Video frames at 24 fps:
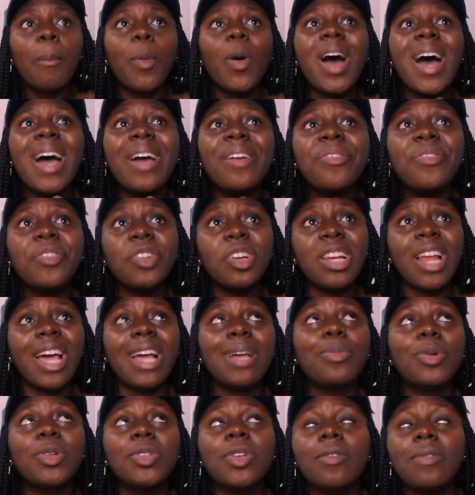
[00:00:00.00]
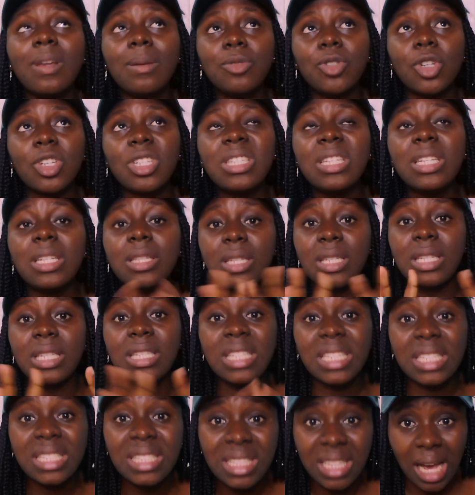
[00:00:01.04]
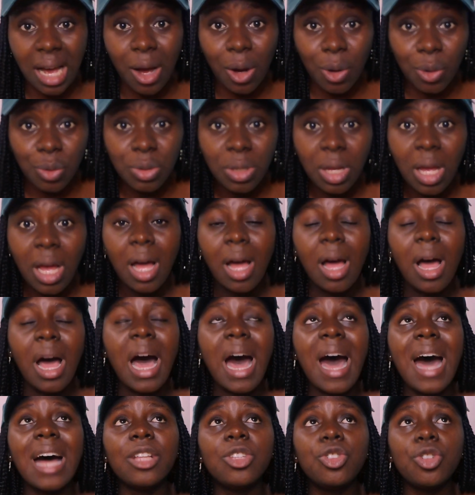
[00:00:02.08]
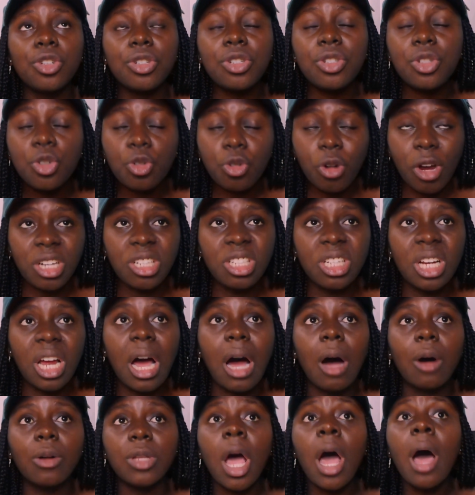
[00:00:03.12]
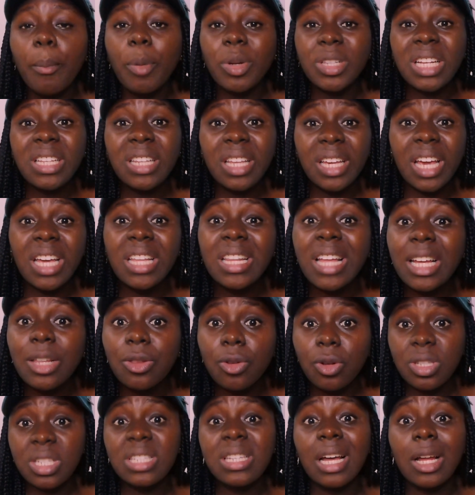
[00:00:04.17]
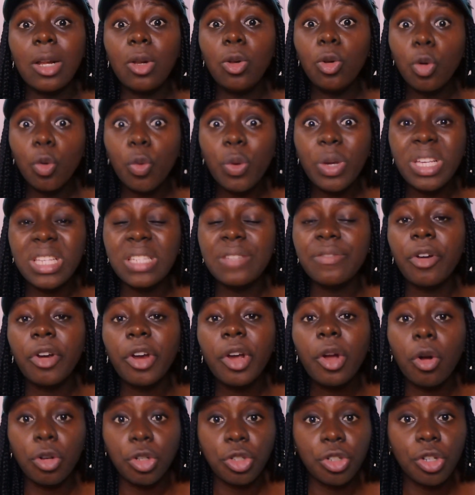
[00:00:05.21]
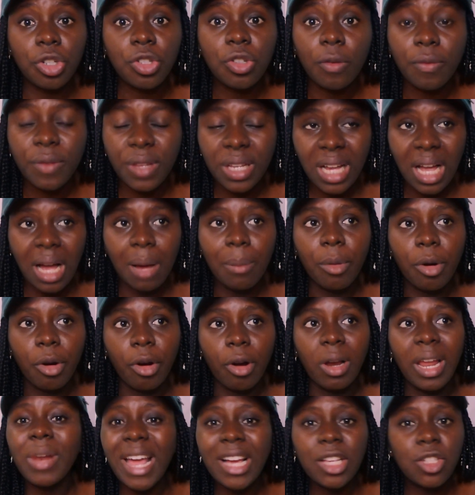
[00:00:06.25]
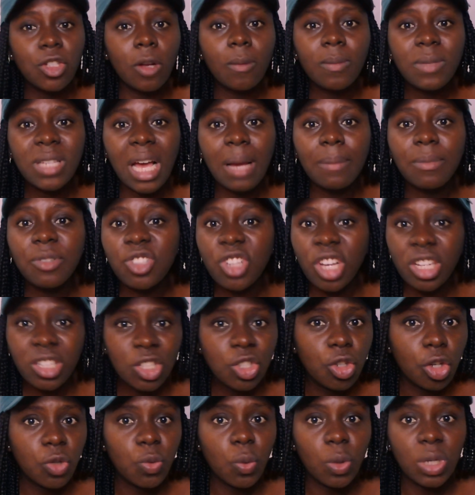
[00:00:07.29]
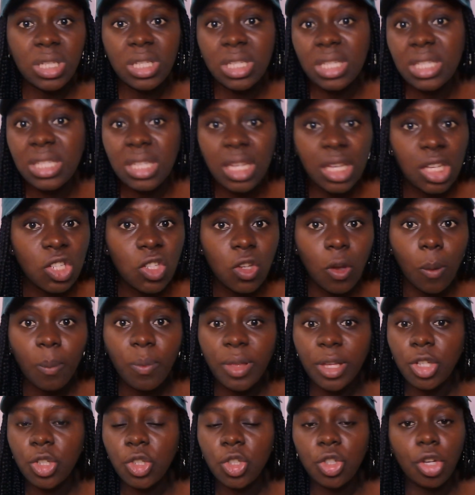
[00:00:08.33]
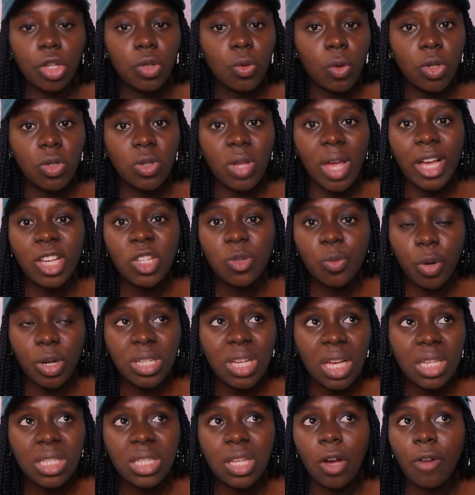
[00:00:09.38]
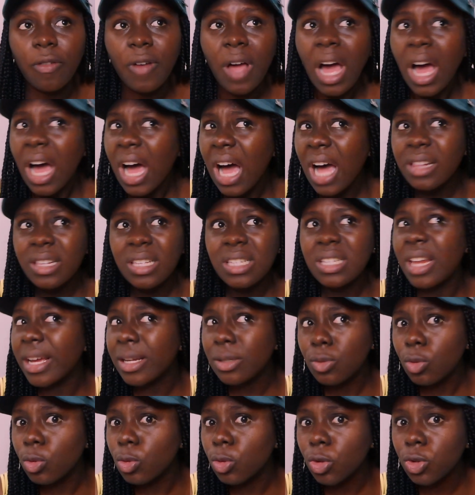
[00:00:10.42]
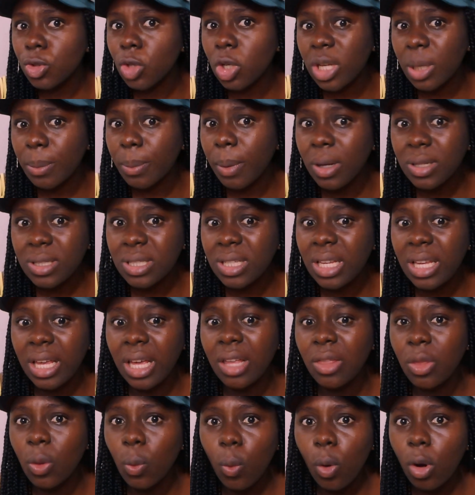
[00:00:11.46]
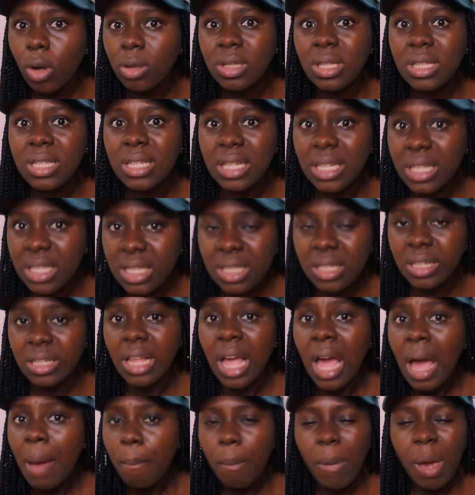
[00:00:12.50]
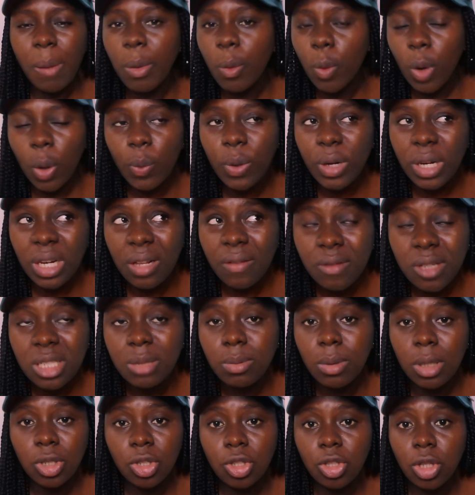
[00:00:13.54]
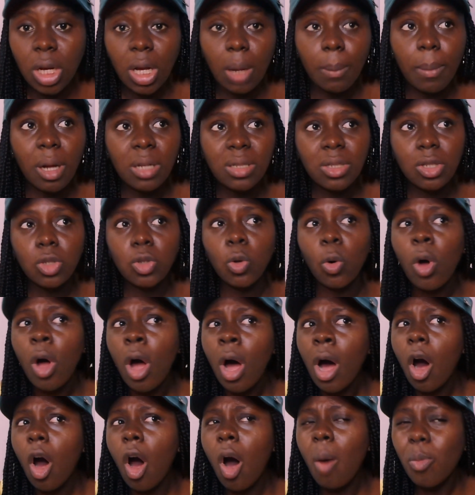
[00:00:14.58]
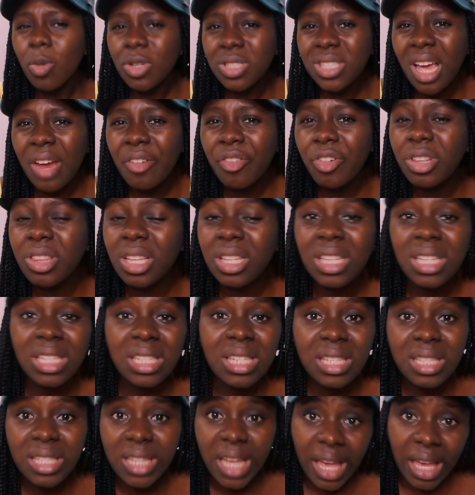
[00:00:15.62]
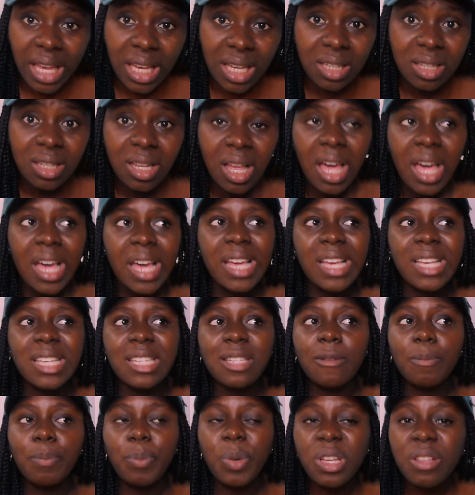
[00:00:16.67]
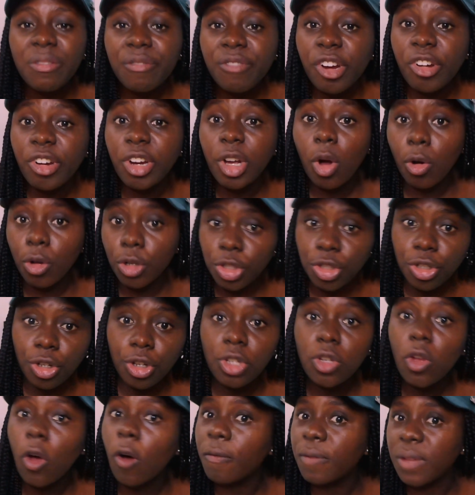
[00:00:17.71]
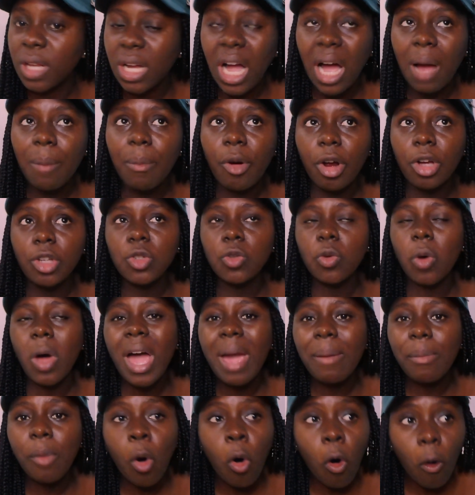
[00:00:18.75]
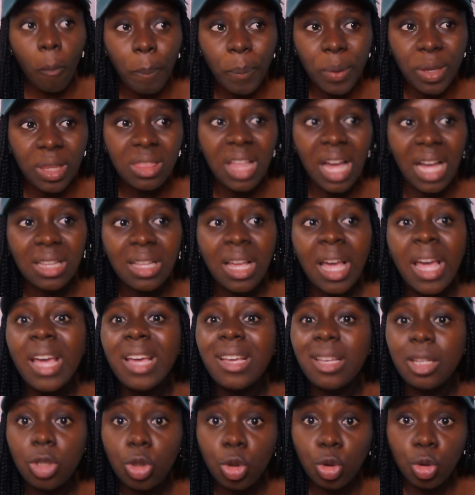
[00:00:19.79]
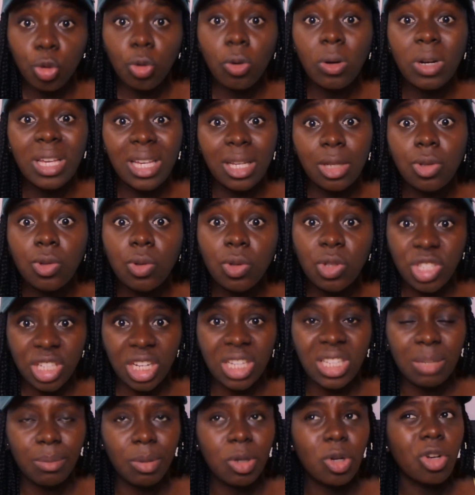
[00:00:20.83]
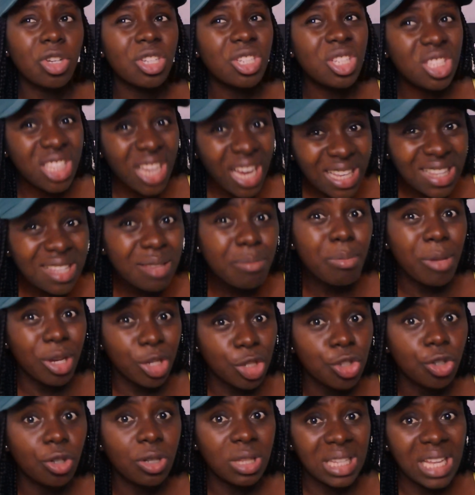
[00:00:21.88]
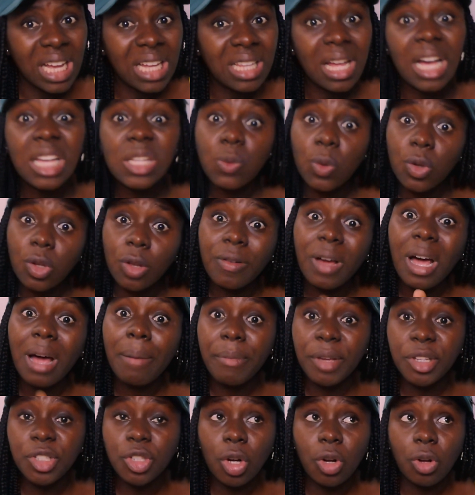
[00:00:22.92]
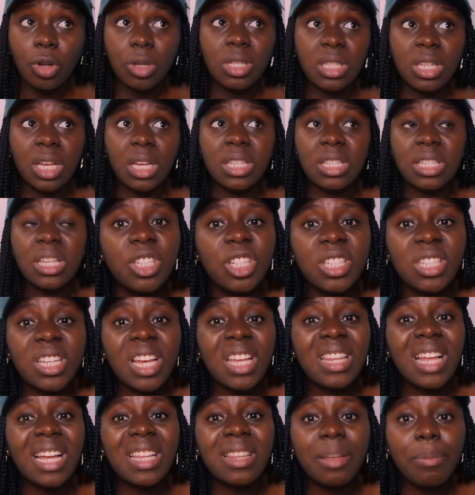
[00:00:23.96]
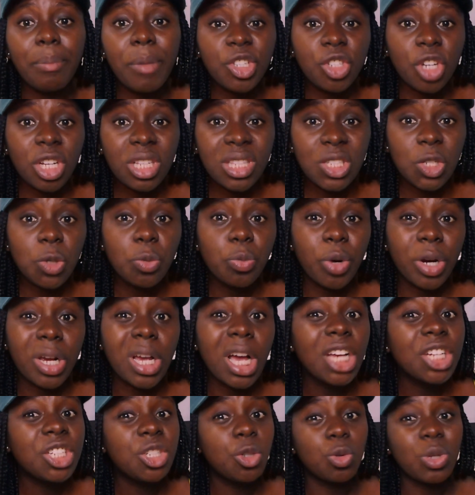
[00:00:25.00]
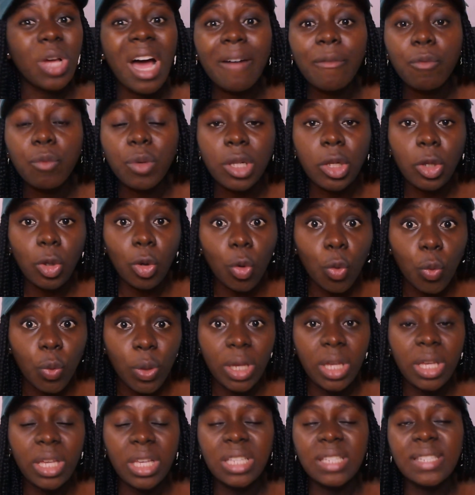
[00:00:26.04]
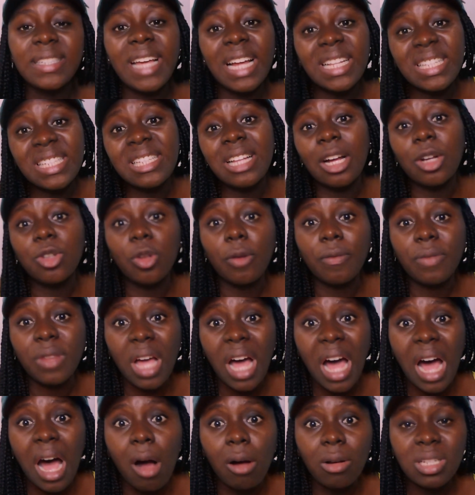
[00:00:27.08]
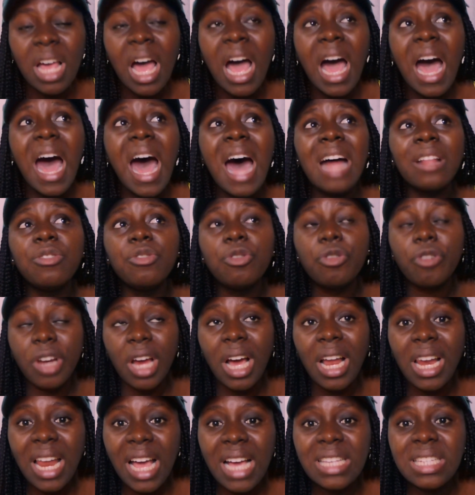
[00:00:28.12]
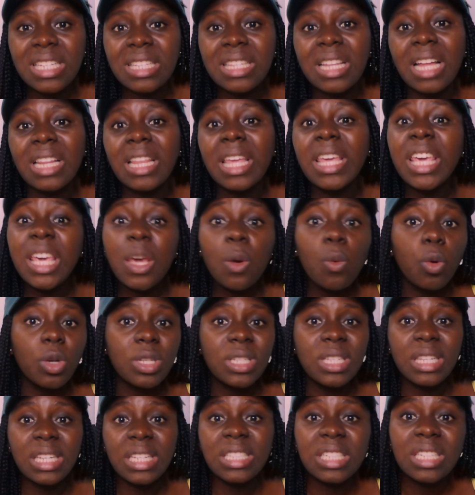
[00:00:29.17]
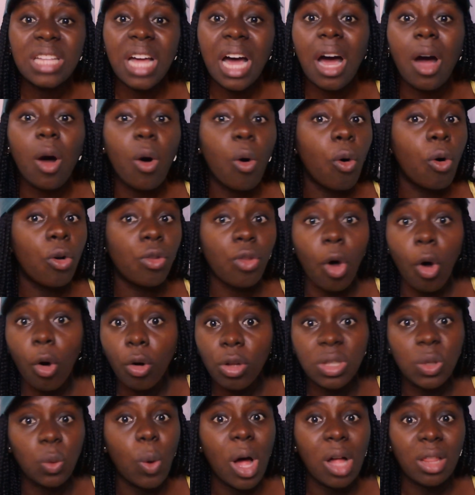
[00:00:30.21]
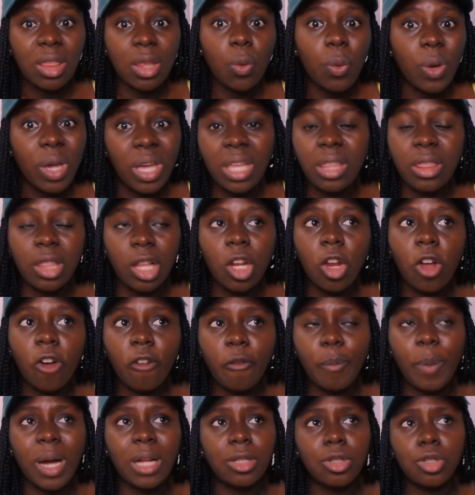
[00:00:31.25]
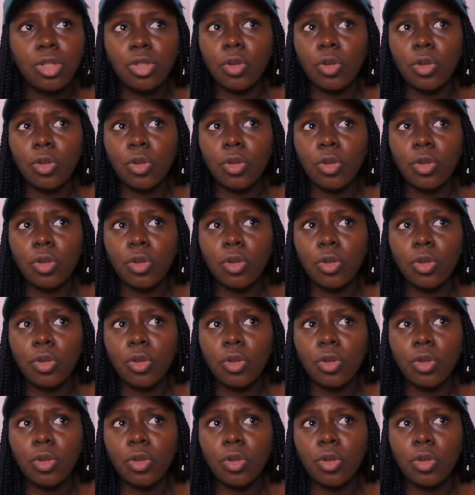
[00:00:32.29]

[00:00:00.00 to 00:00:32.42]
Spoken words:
But I feel like both of them just need to sit down and just trash it out. But then again, I noticed that Louis is very conscious of the camera. Like, sometimes Jenny just wants to say something, she just wants to express herself, and it's like, no, don't talk about it here, the world is listening, maybe when we leave this place you talk about it. So almost everything he's saying, he's being very conscious of the camera. So I'm hoping that he's truly into Jenny, because Jenny mentioned that as one of her major concerns. She said that the major deal breaker she would have with Louis is getting out of the house and realizing that he was leading her on all the while they were in the love part.